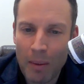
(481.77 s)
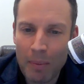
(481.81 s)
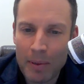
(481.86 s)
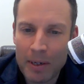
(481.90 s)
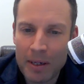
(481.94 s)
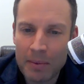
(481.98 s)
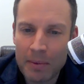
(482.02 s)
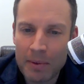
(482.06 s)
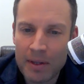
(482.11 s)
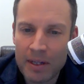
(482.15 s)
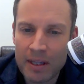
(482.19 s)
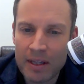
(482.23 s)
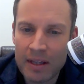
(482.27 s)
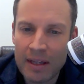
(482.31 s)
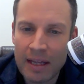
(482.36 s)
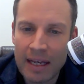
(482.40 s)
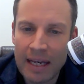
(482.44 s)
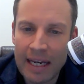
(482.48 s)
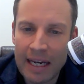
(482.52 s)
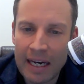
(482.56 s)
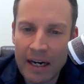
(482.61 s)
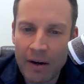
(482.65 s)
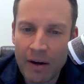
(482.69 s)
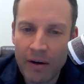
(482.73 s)
property within
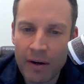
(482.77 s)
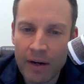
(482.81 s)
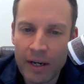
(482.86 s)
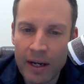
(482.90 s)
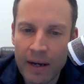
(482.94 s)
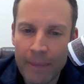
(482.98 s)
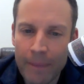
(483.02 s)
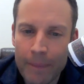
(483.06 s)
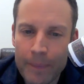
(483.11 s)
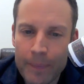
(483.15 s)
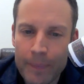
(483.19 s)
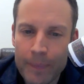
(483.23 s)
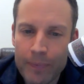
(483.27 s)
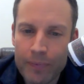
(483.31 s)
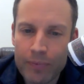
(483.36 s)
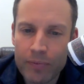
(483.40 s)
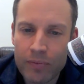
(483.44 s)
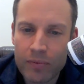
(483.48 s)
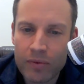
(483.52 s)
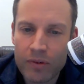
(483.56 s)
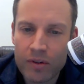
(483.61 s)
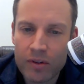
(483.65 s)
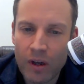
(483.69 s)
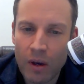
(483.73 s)
the area.
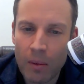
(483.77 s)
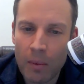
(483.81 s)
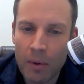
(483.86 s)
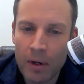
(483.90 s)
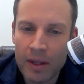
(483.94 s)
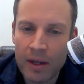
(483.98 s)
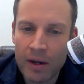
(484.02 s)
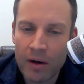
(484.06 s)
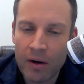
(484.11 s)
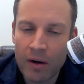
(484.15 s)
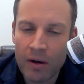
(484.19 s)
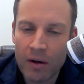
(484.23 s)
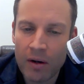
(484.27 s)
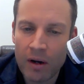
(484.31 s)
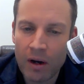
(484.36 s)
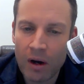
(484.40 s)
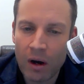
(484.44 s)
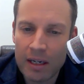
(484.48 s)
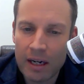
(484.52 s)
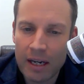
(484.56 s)
So when they're,